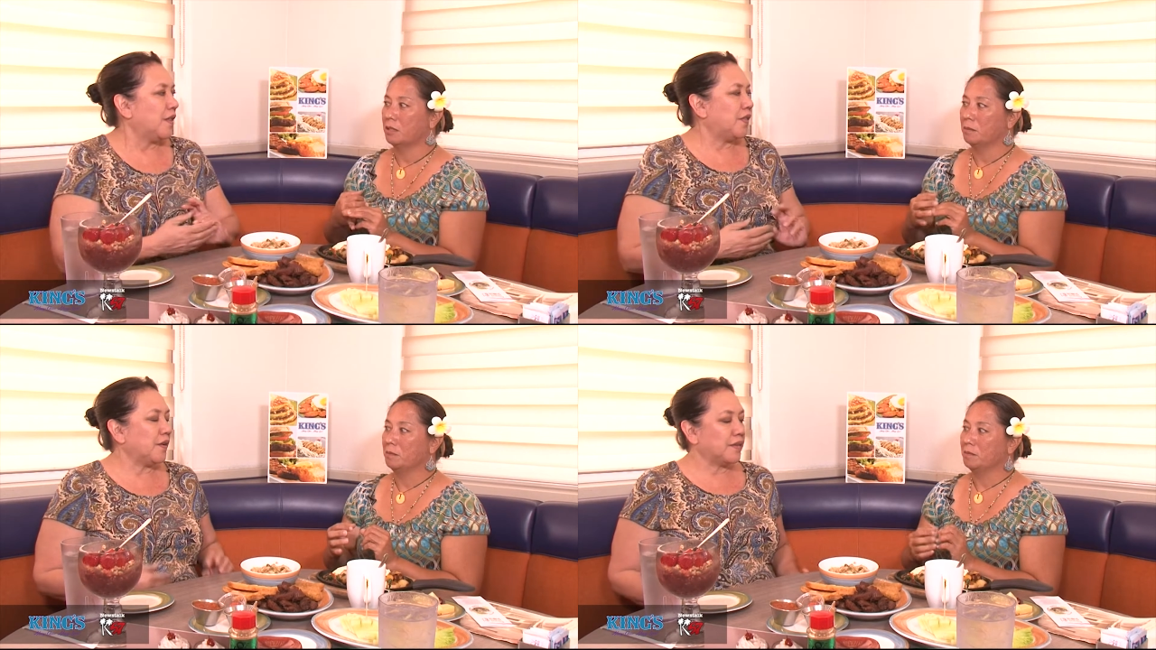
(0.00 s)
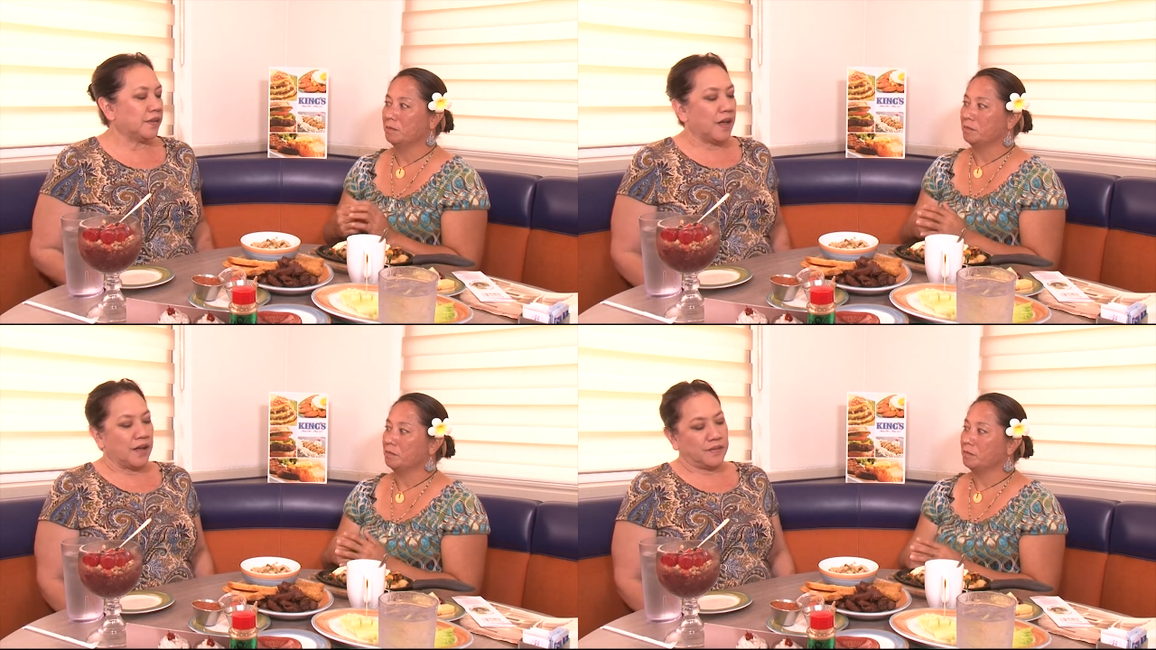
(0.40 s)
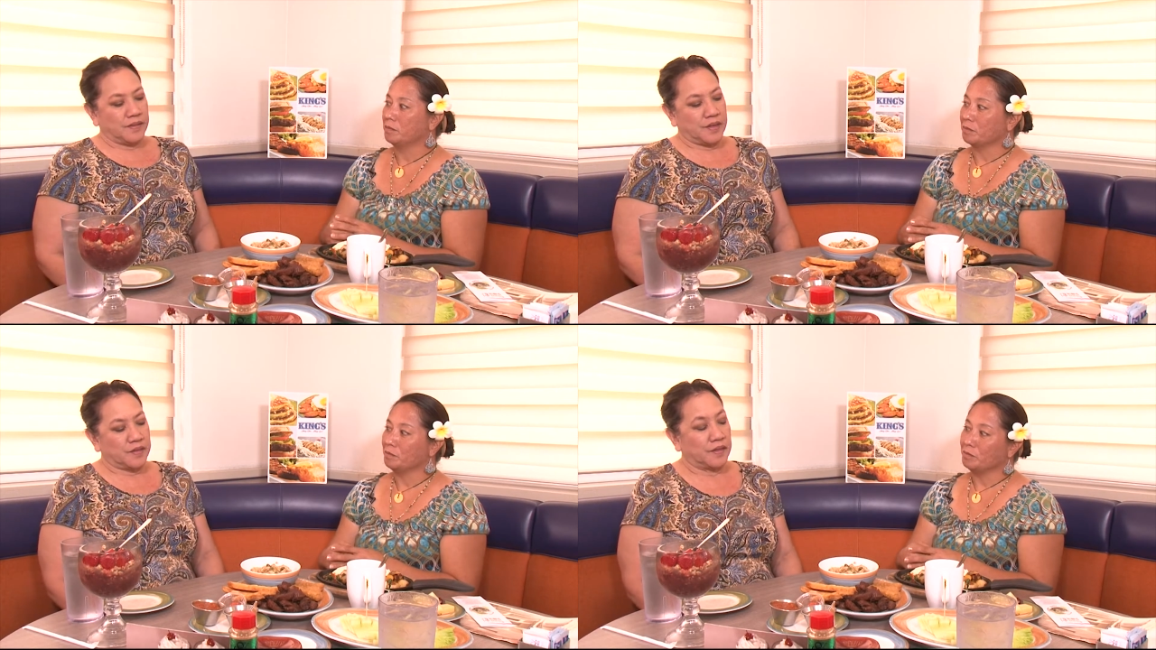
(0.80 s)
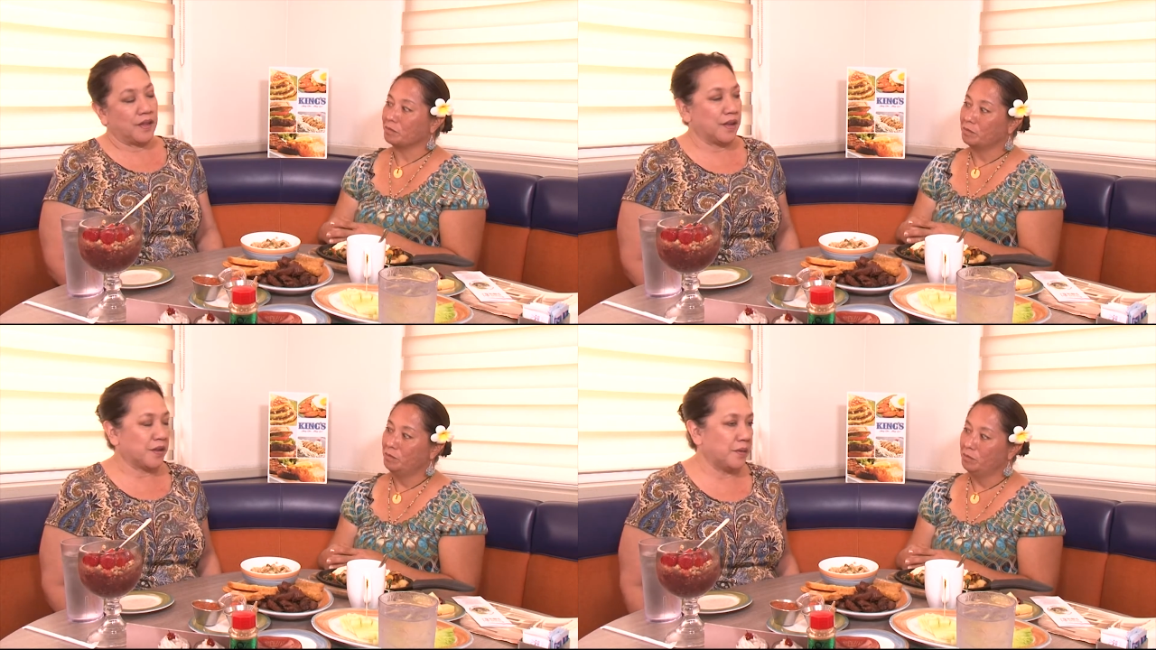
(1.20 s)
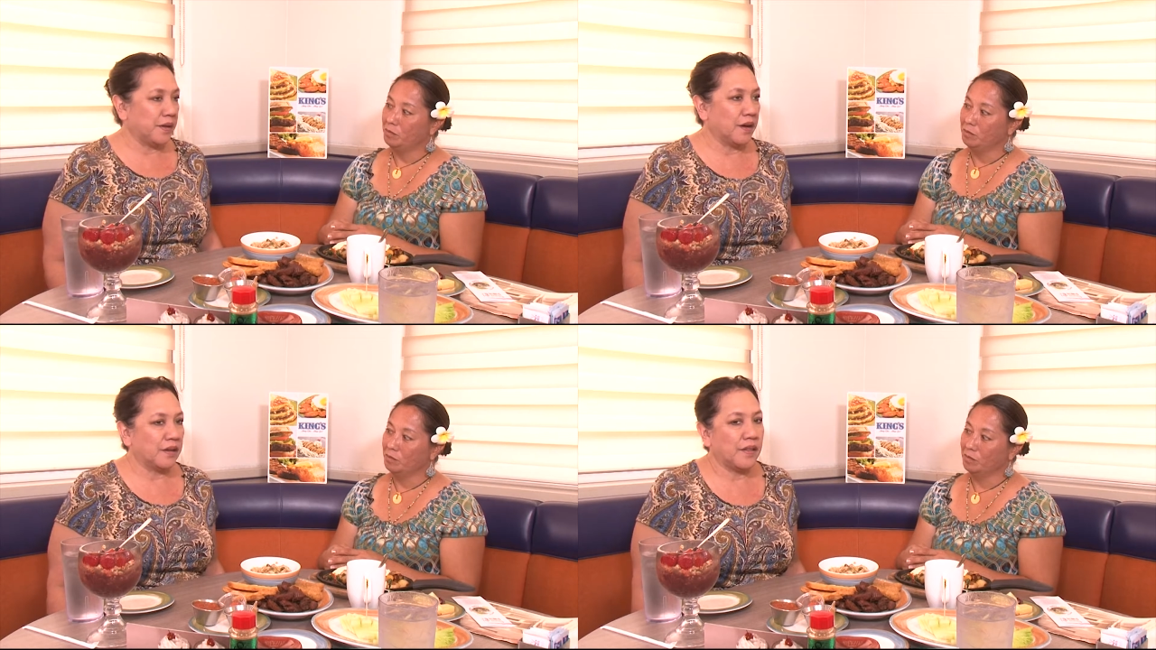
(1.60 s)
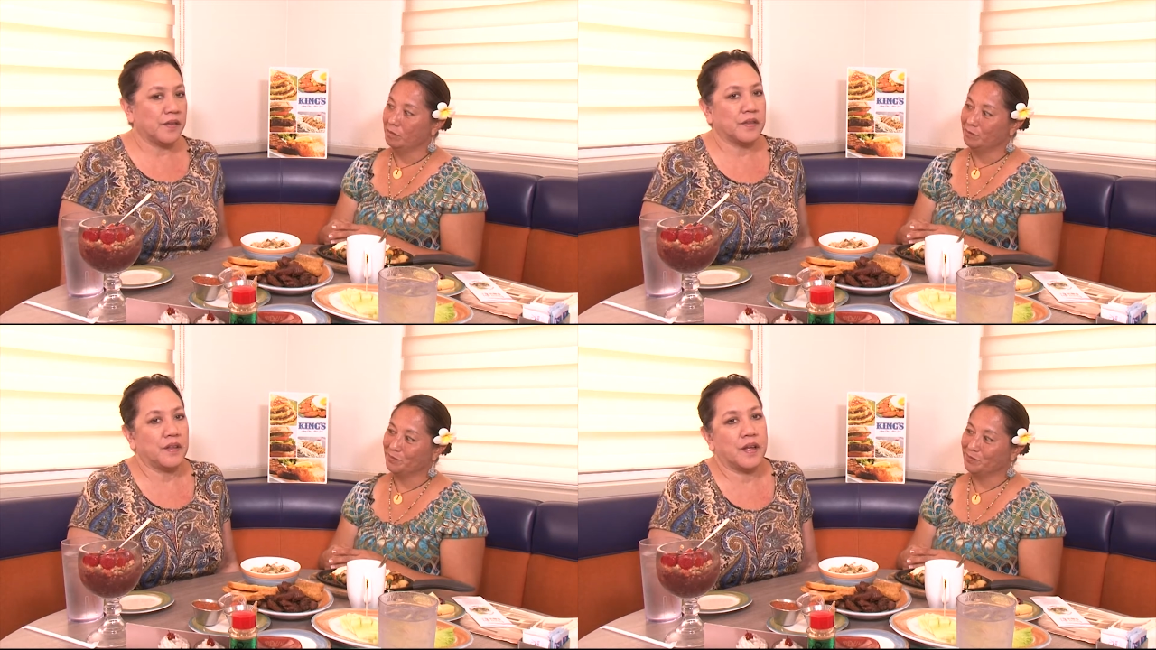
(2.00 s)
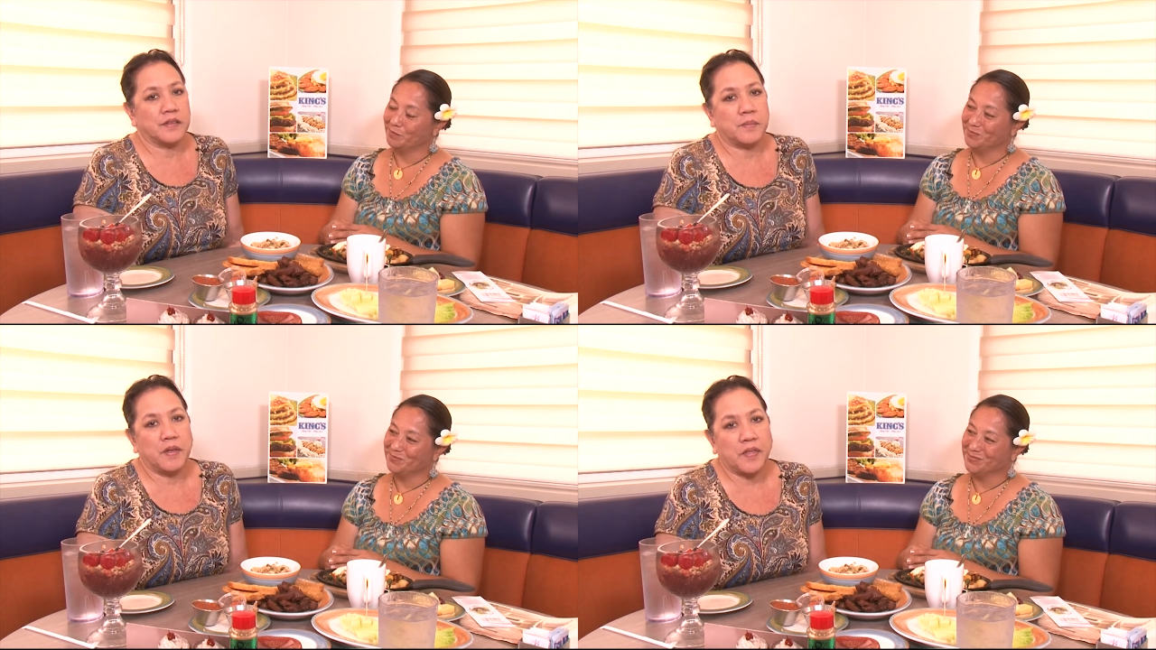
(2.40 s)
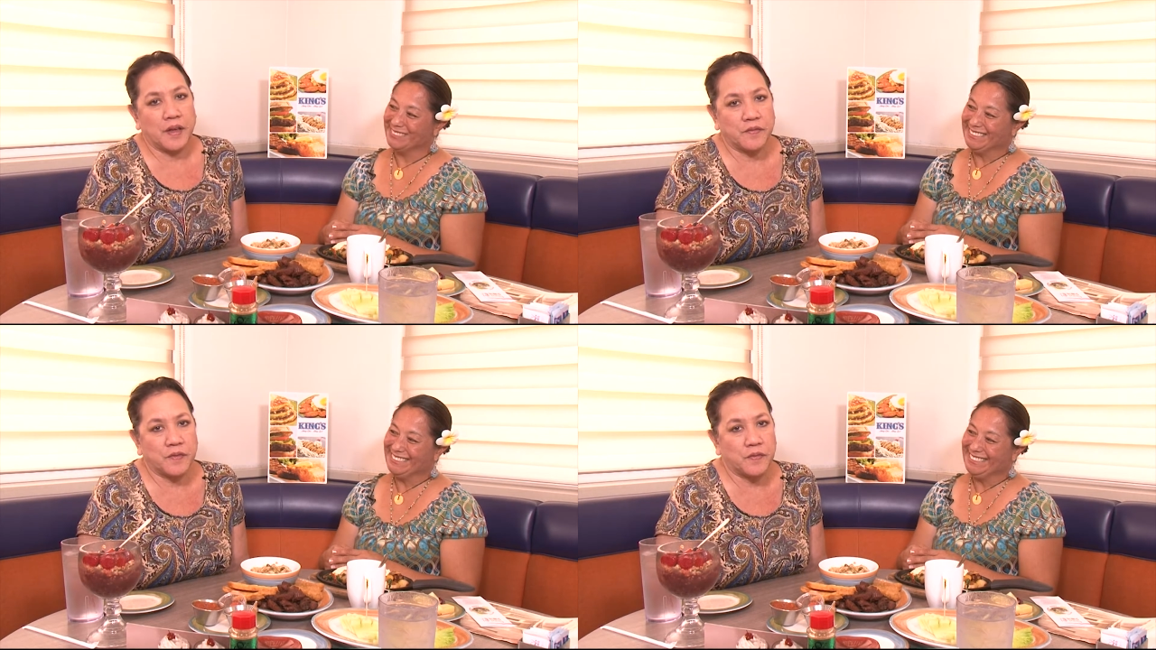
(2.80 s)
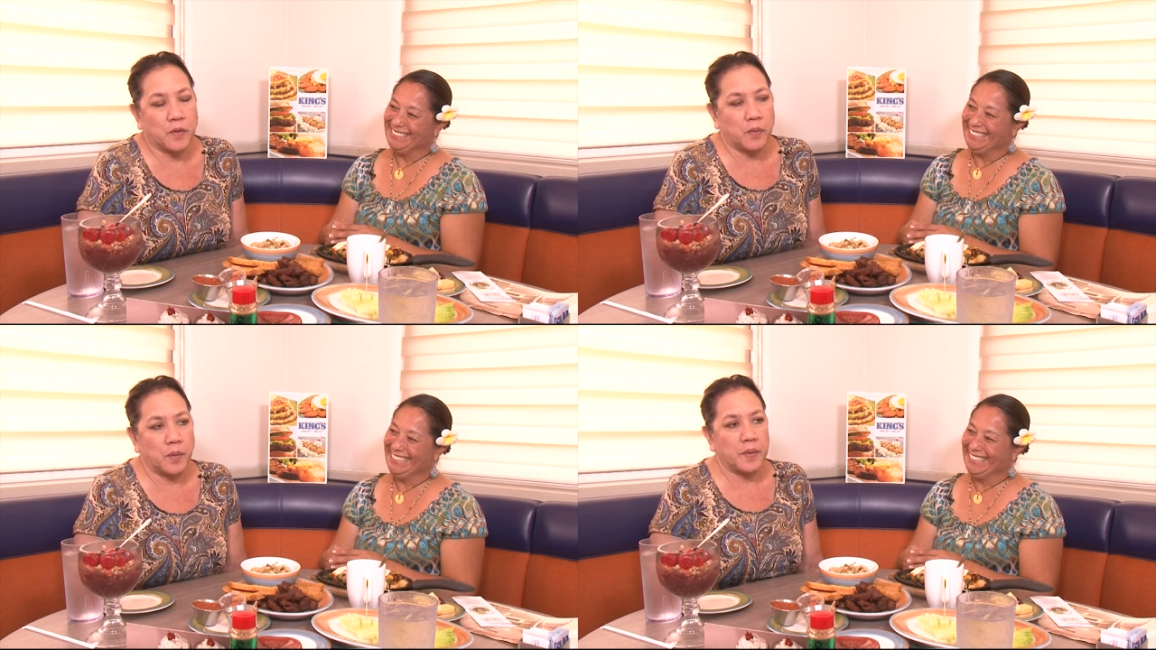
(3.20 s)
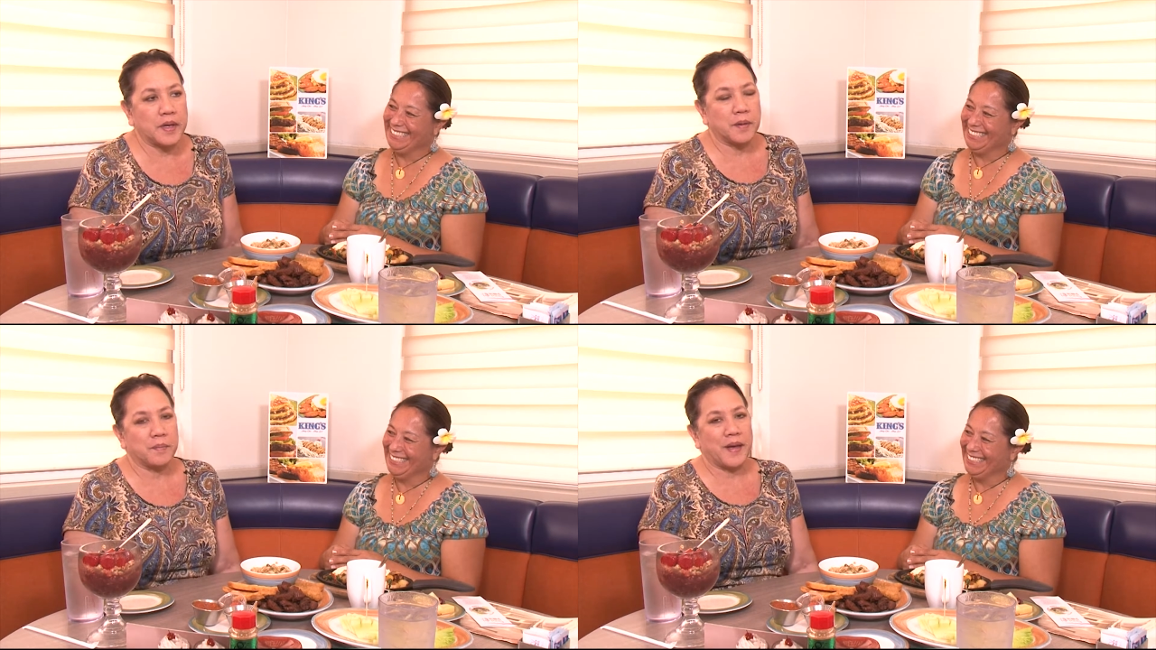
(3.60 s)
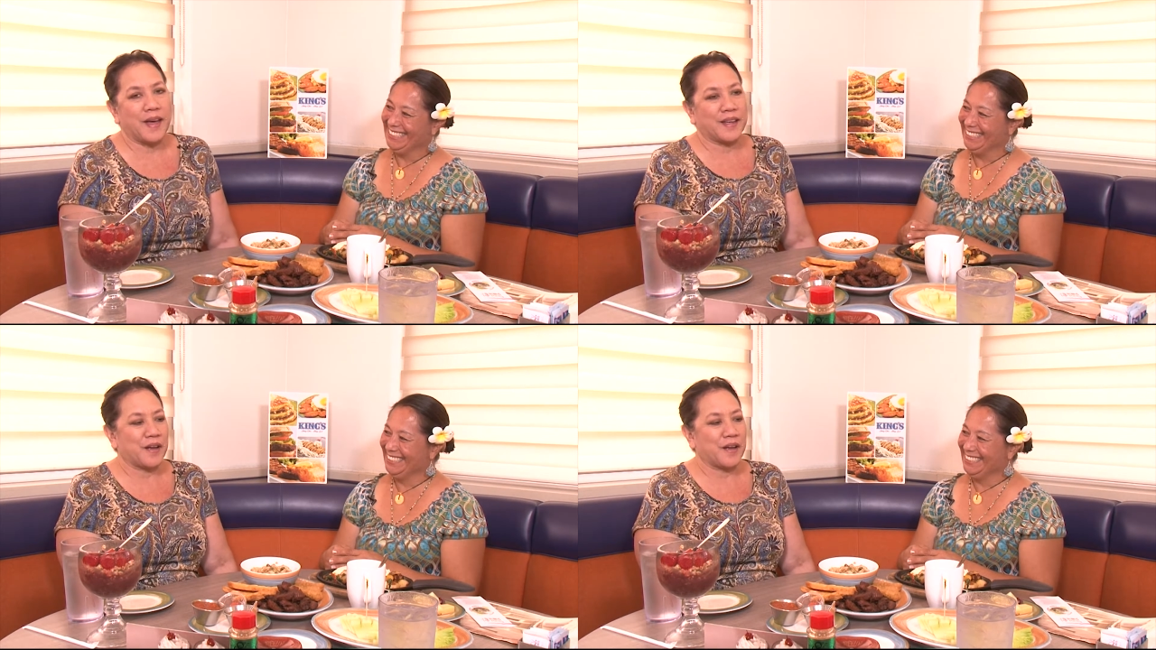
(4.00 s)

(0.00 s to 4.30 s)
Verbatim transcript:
Speaker 1: There's a lot. There's a lot going on, and there's a lot to be thankful for. When we come back